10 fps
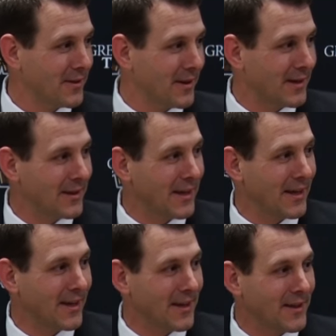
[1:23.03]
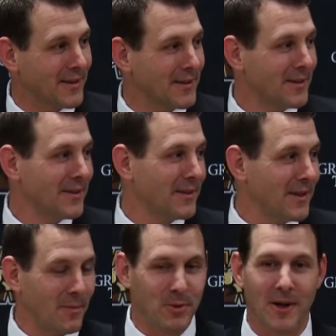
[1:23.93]
and
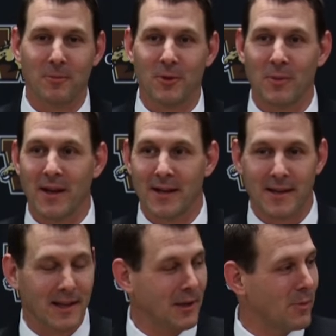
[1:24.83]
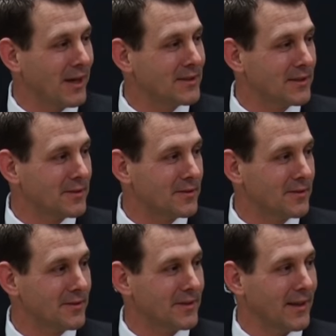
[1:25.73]
they put up with me on a daily basis,
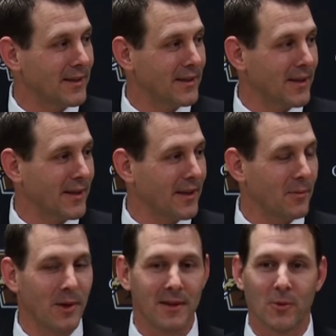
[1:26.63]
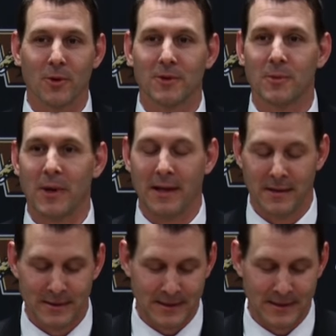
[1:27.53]
and they mean the world to me,